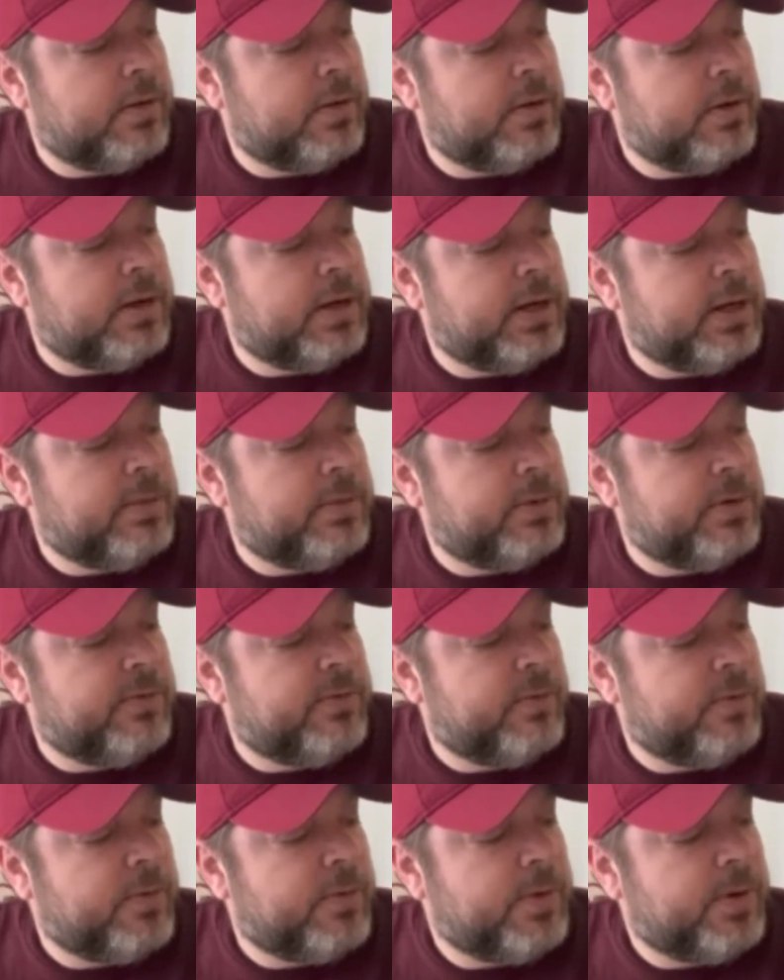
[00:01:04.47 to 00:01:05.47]
Unable to
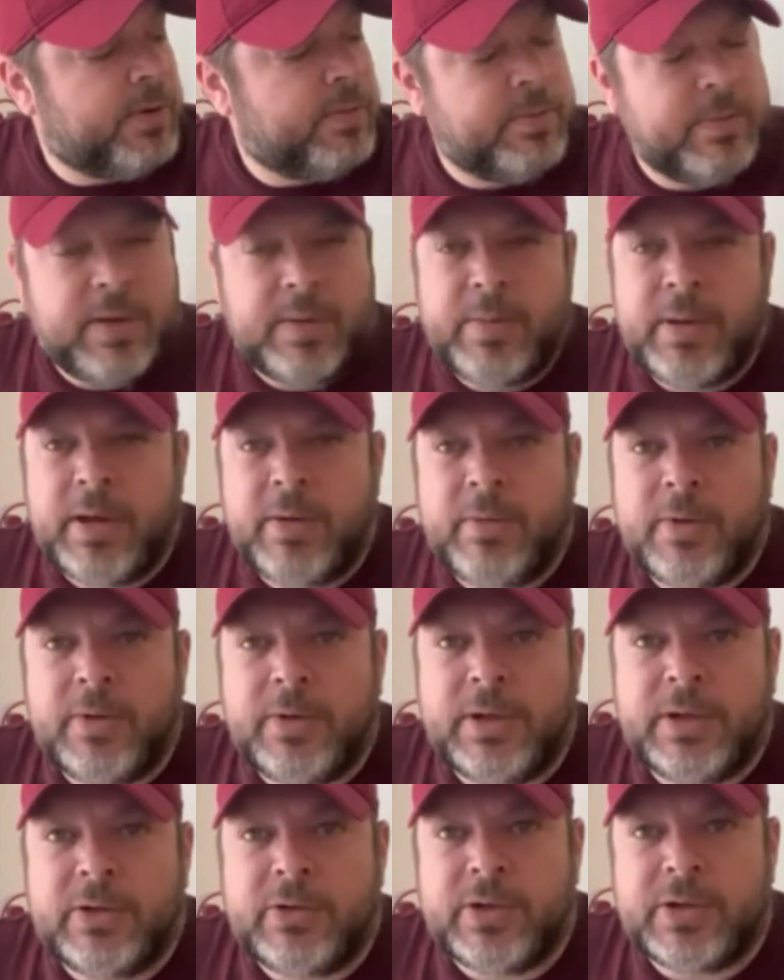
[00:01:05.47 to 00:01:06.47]
forward. Maybe I wrote
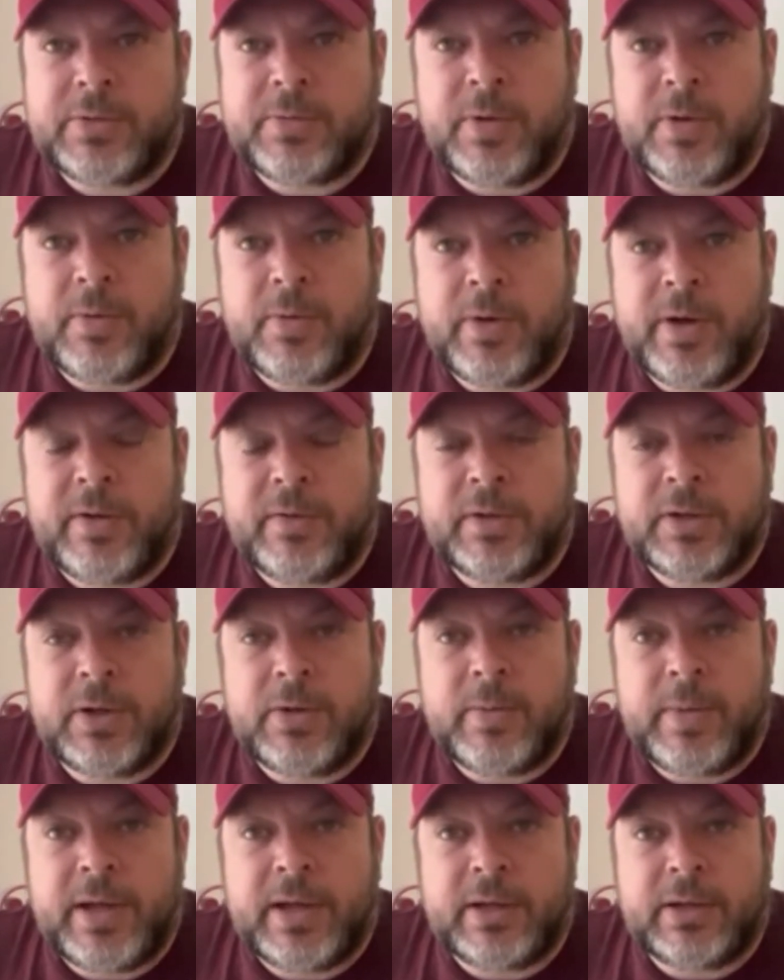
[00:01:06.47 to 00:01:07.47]
the address wrong. We'll have to
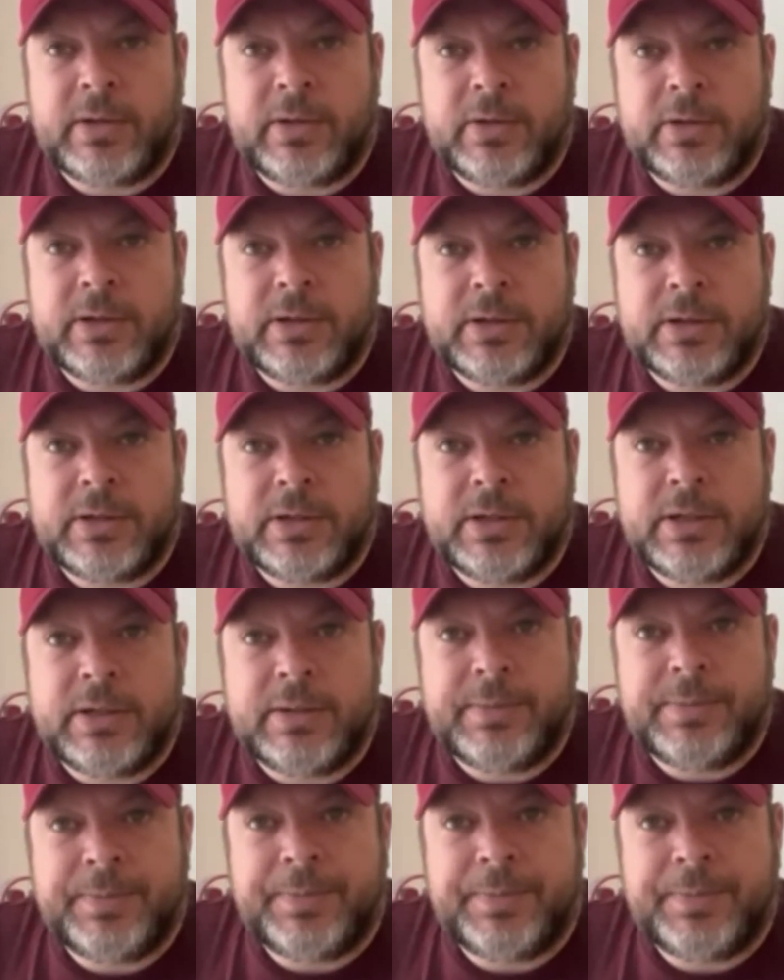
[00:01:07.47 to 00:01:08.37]
go back and look and see.